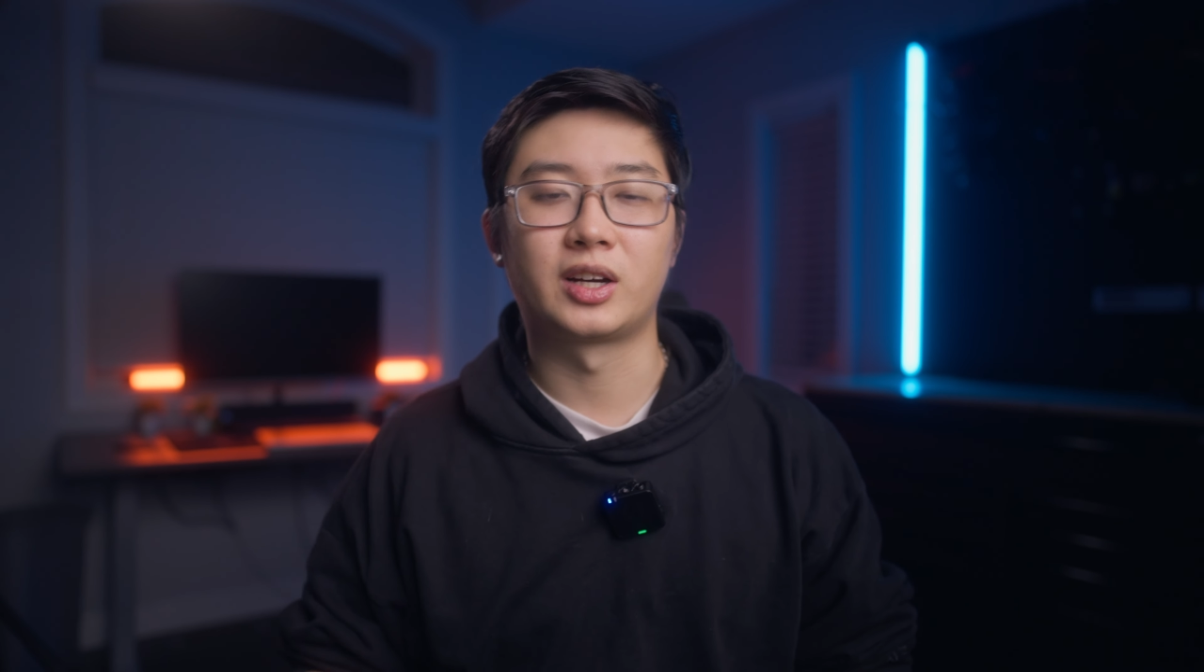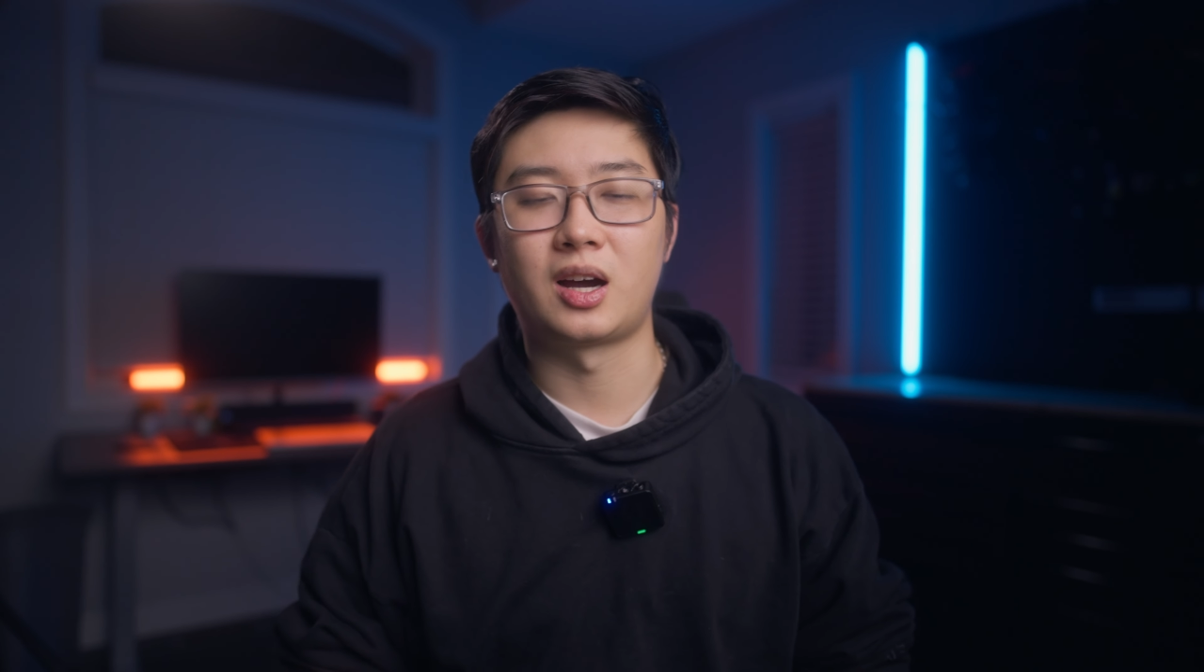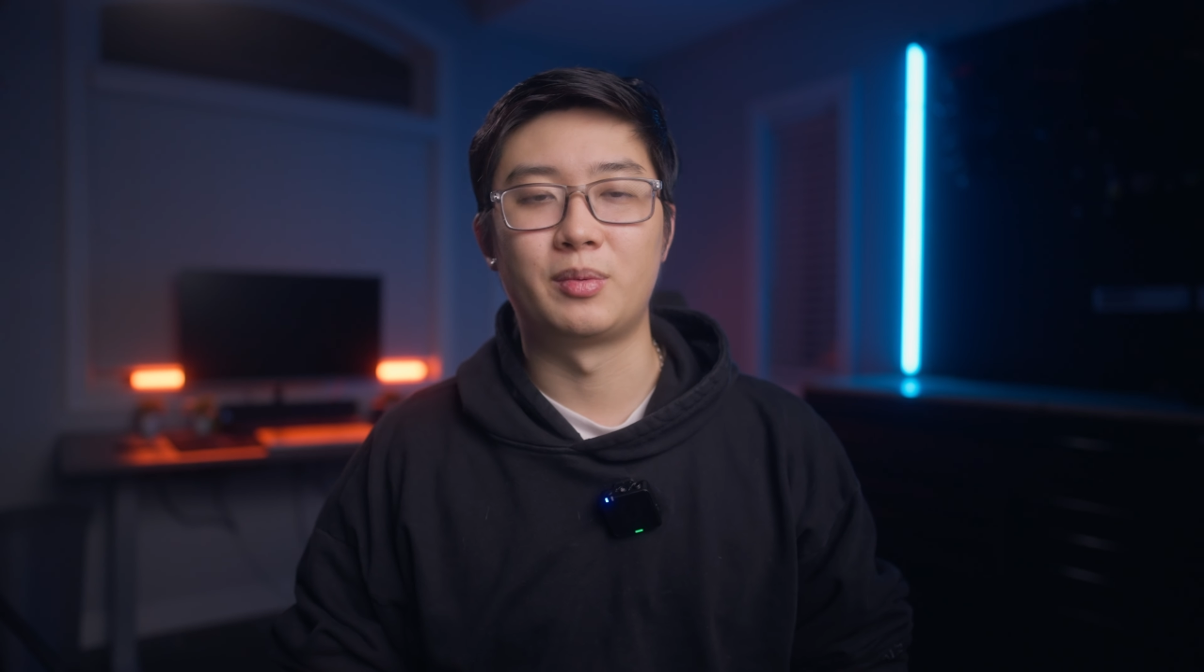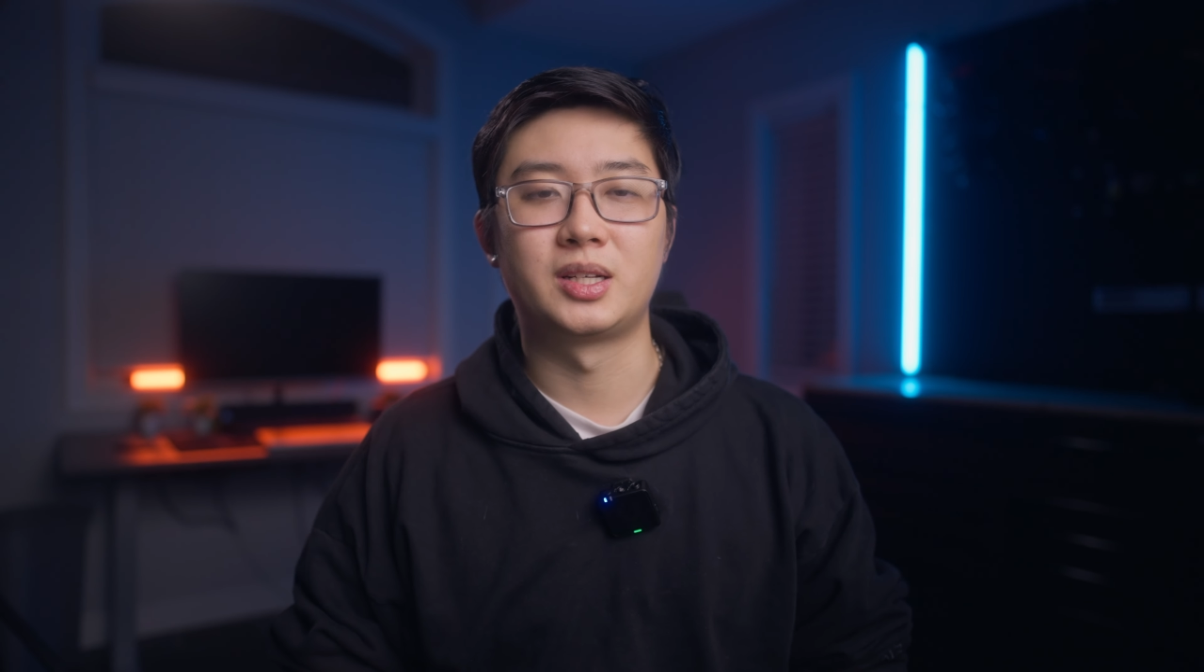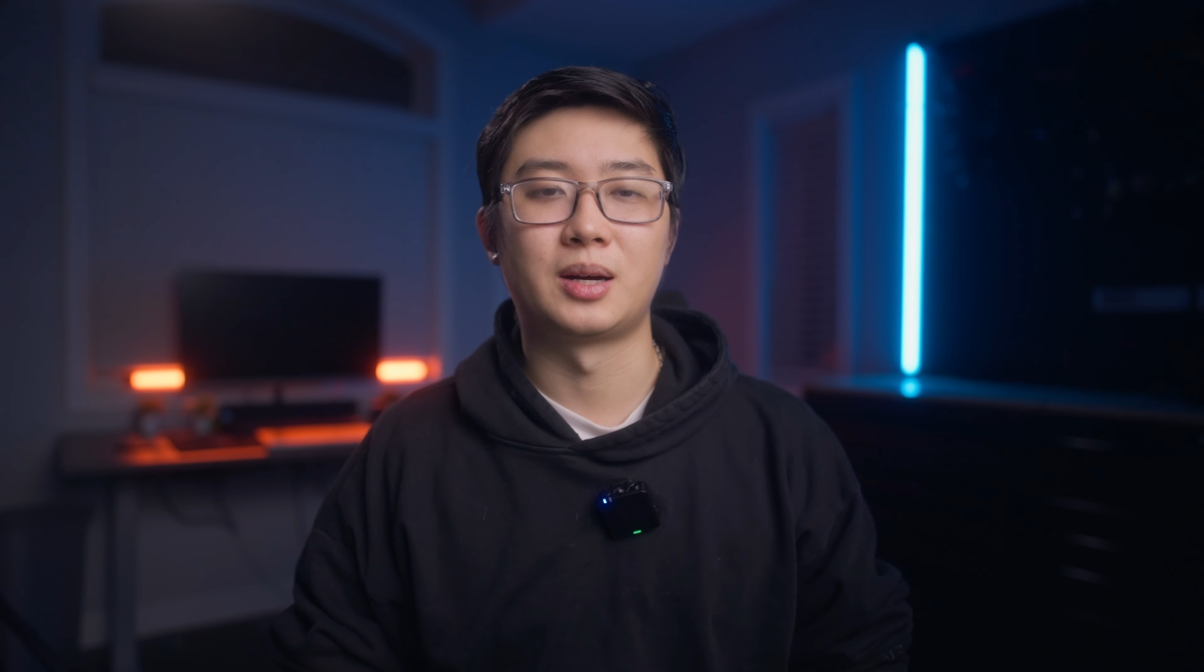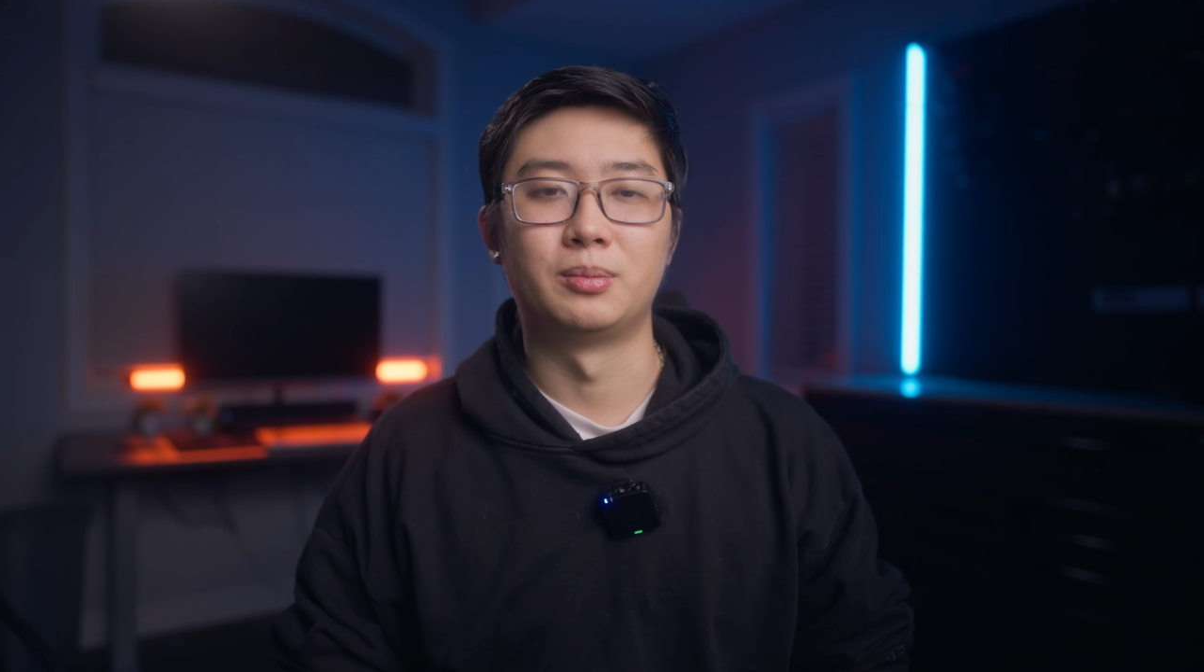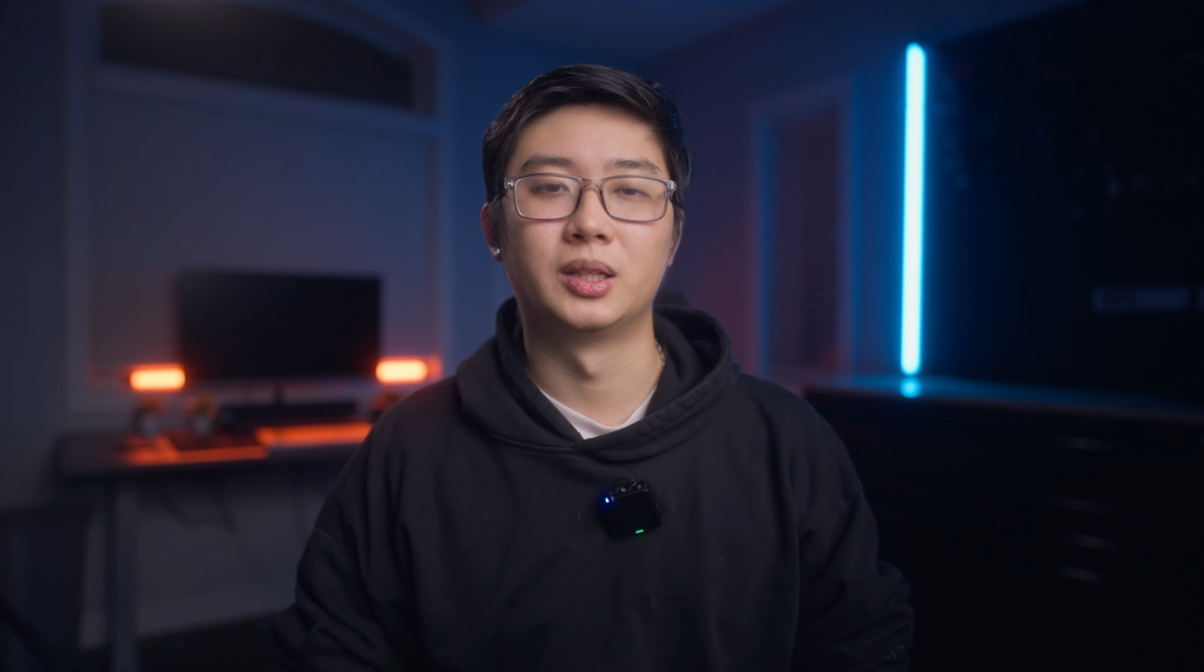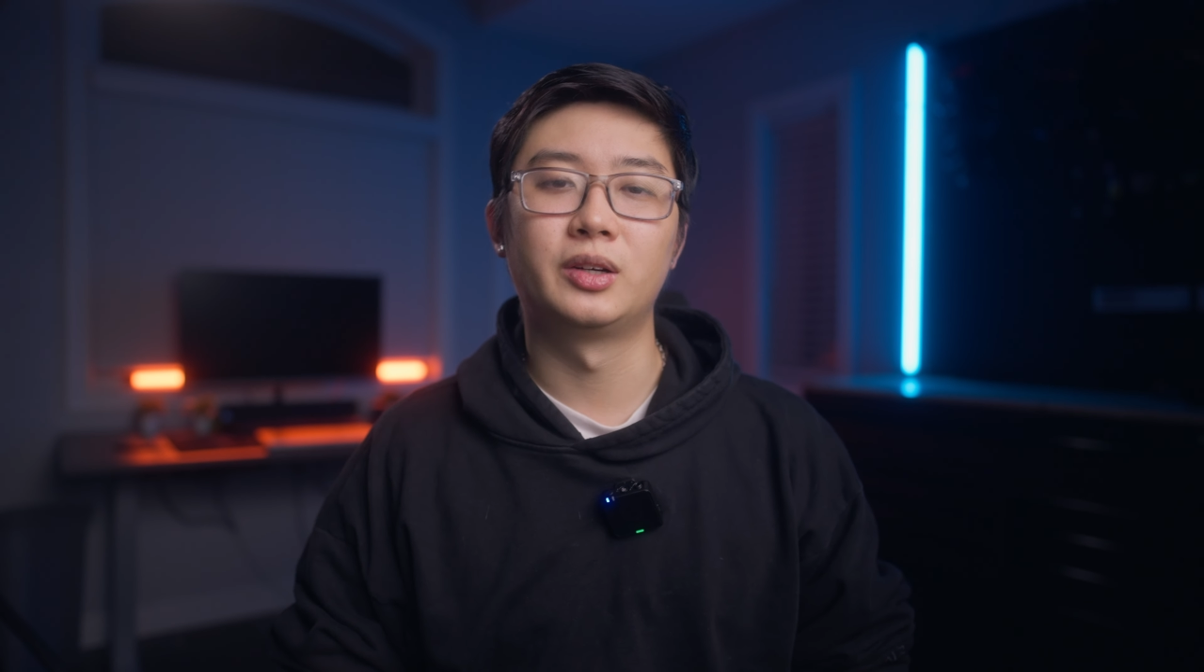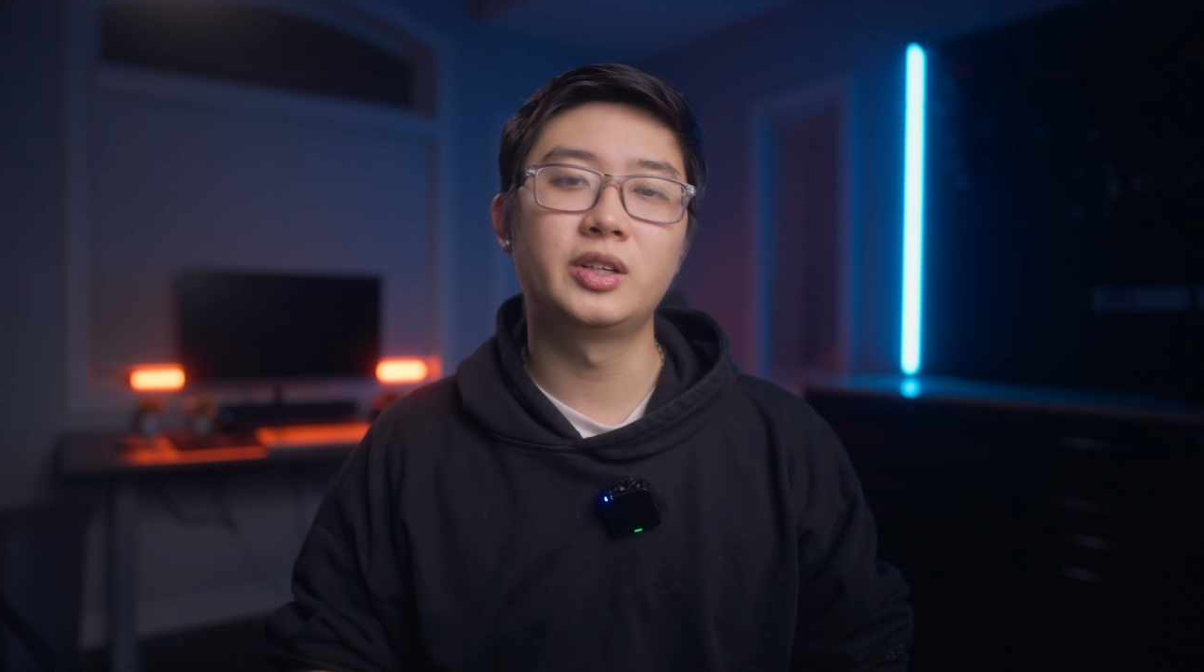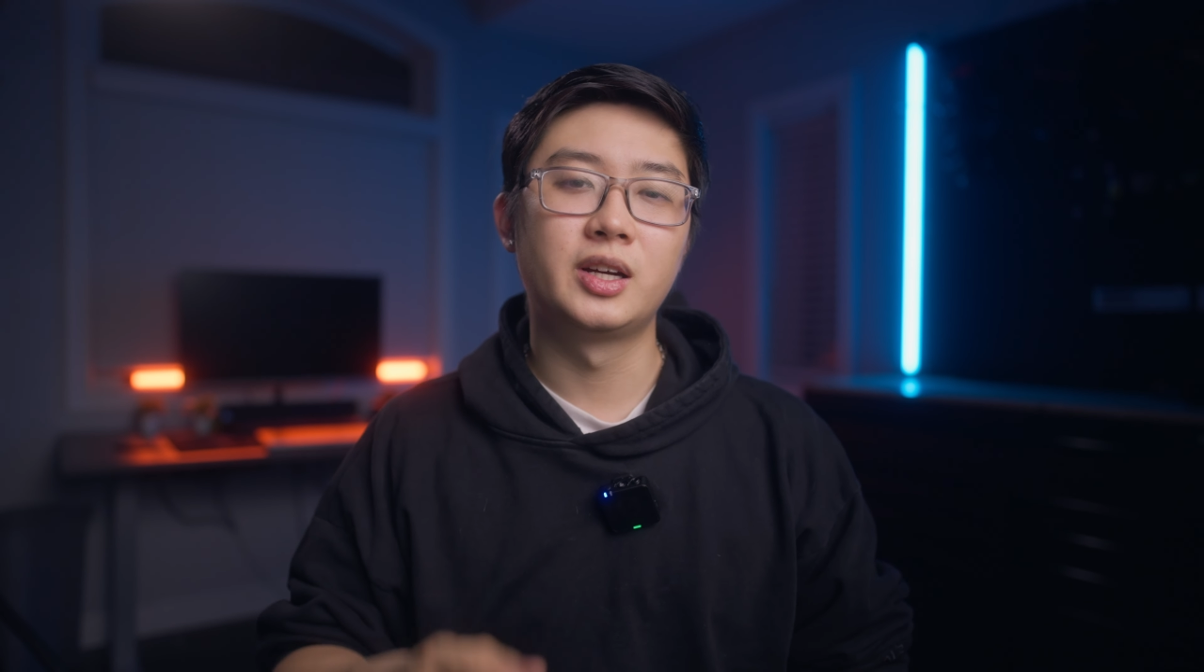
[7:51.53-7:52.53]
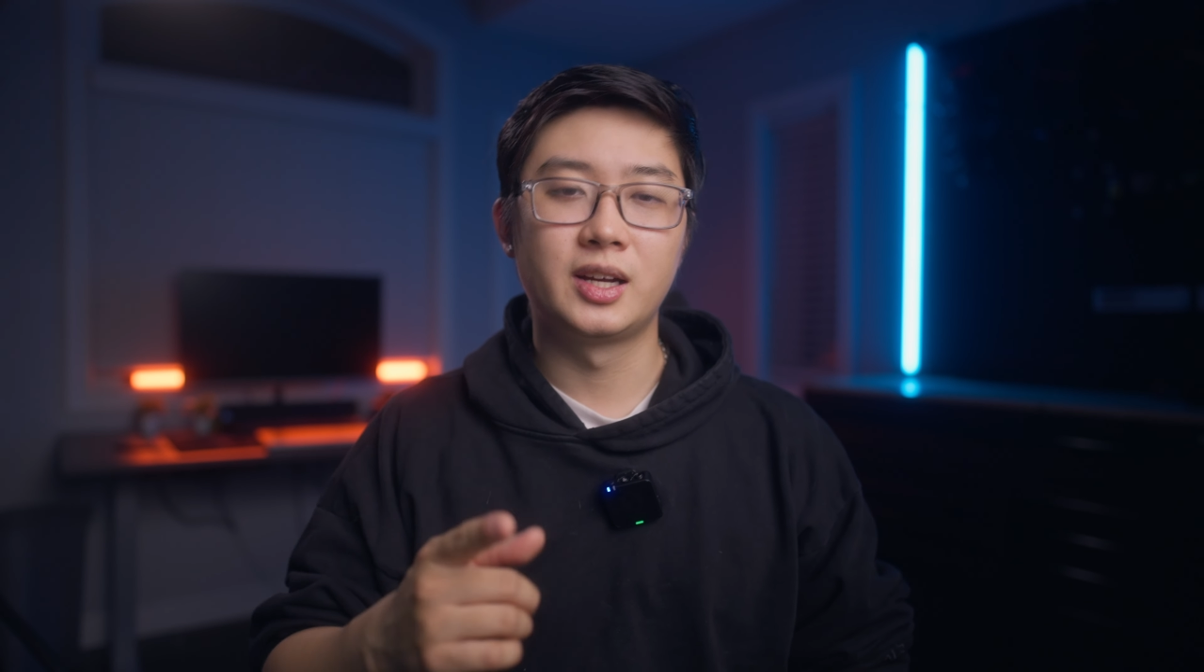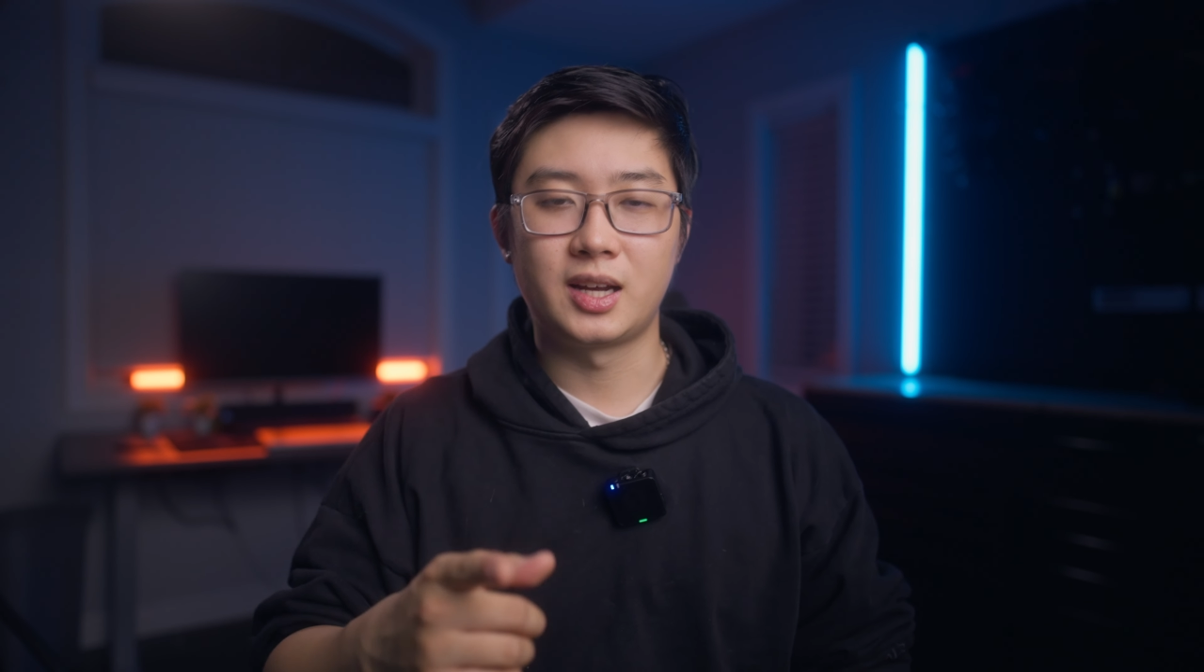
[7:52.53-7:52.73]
comment down below